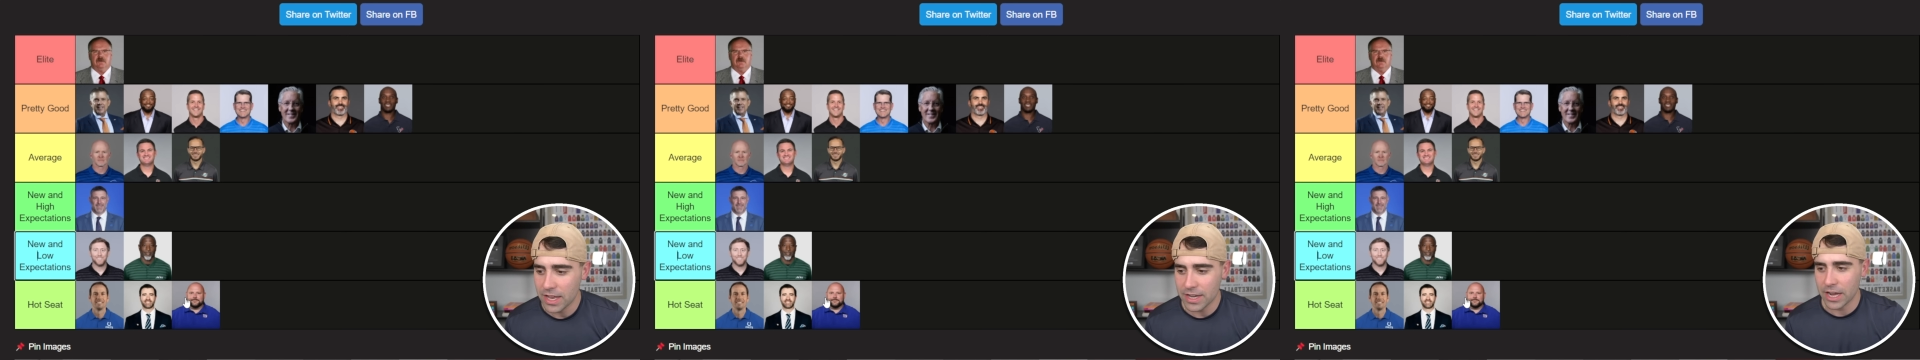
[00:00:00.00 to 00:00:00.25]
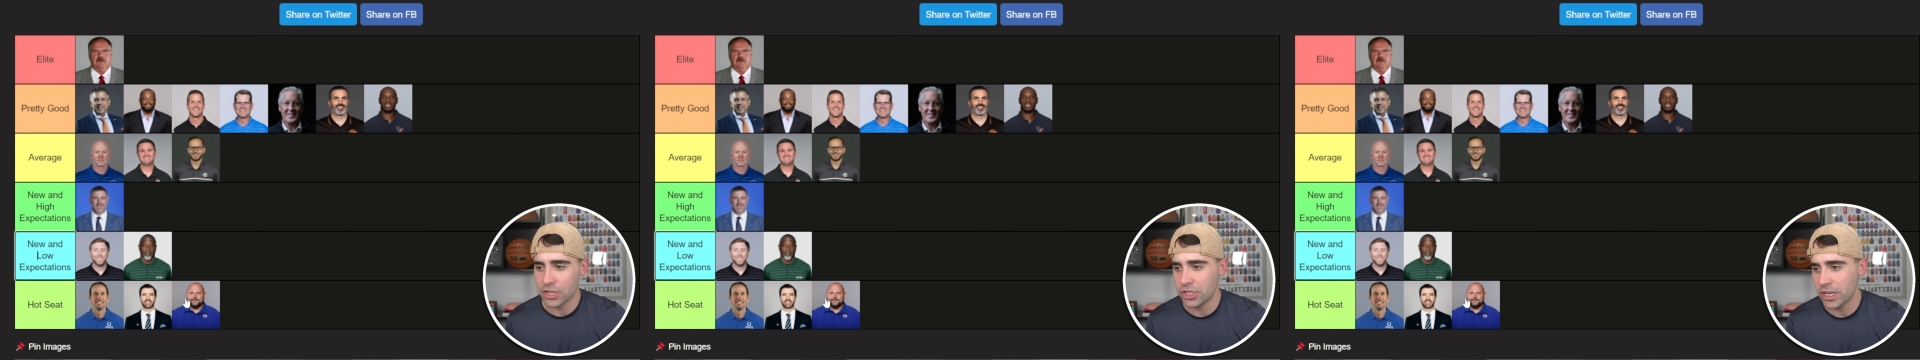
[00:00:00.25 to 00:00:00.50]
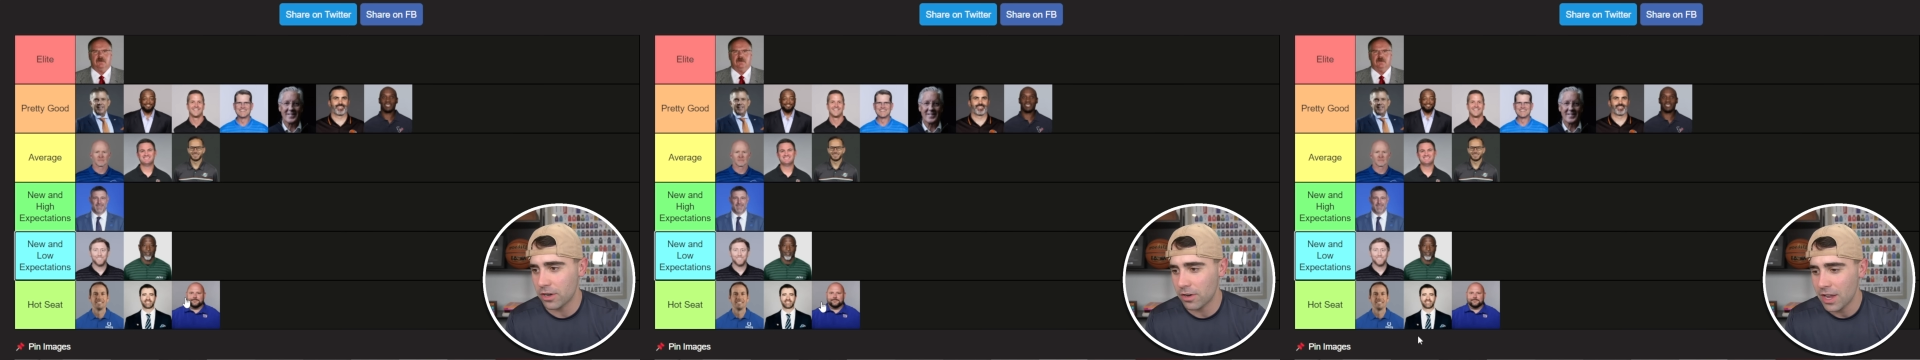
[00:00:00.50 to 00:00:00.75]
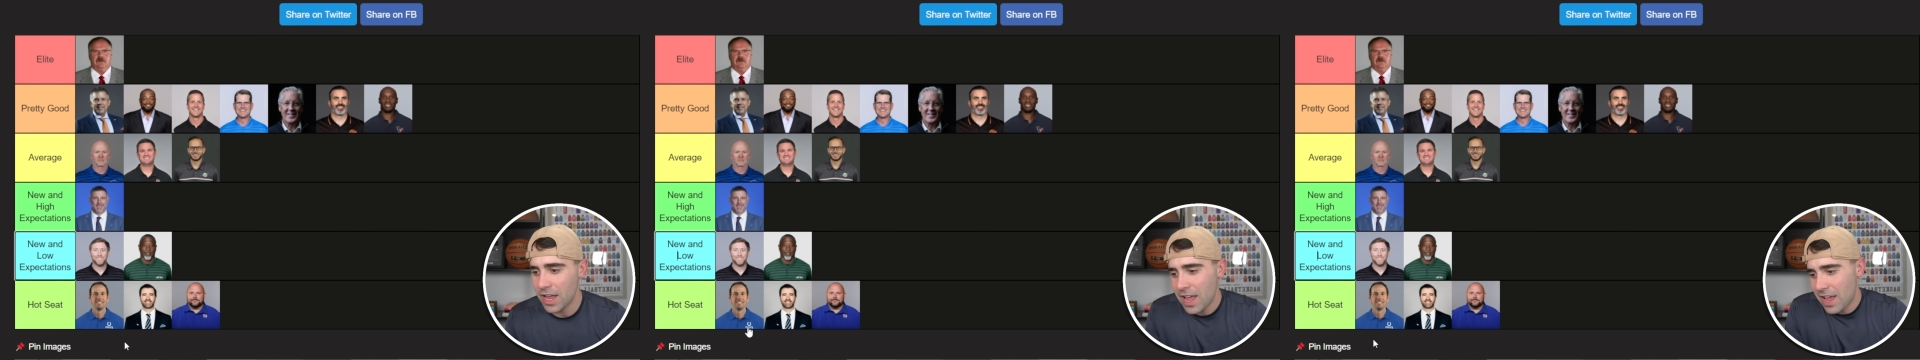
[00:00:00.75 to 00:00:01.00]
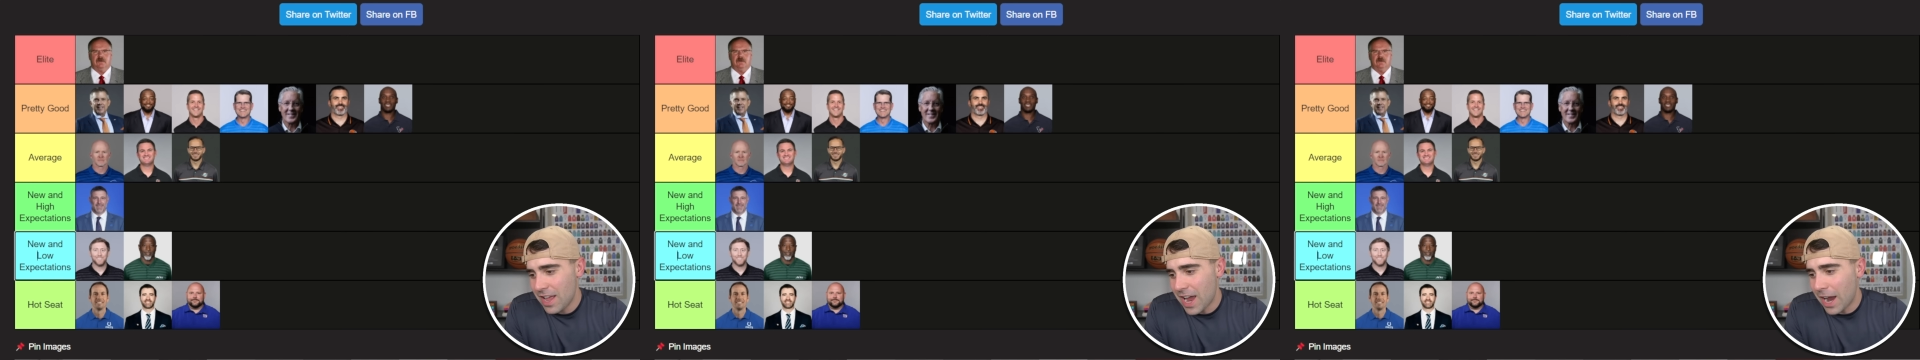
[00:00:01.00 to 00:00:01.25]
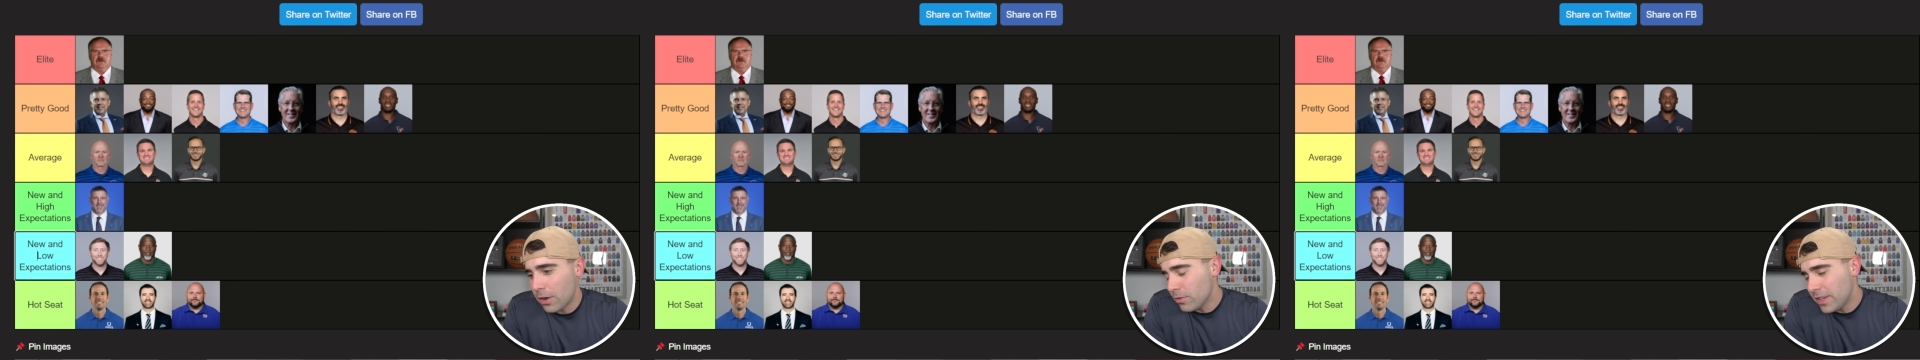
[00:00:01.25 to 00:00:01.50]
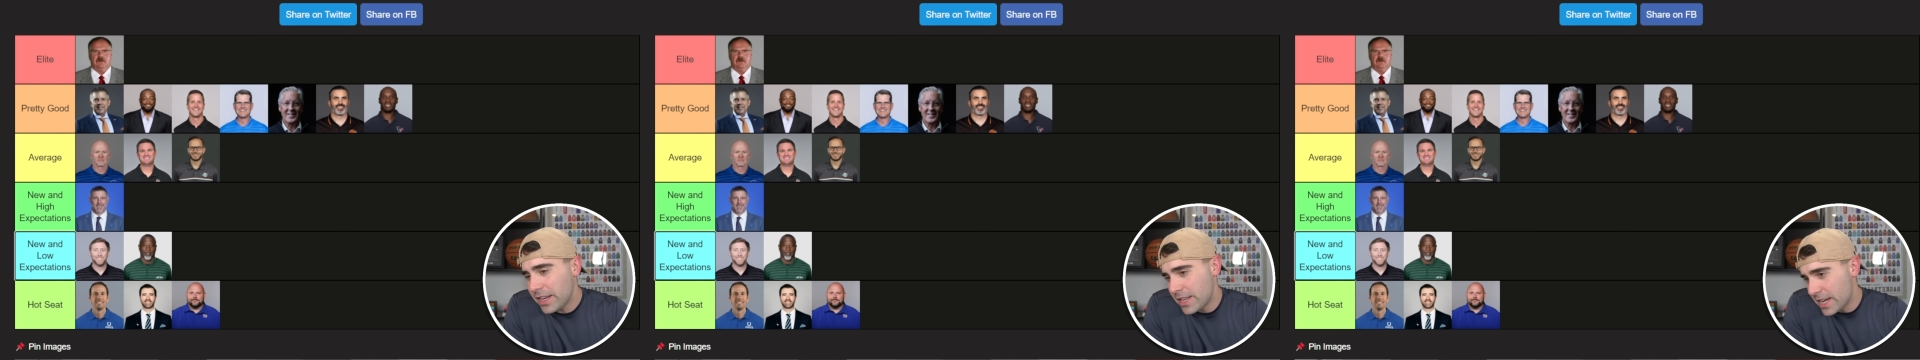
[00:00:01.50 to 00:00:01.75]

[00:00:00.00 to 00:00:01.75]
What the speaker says: next year. I don't think Nick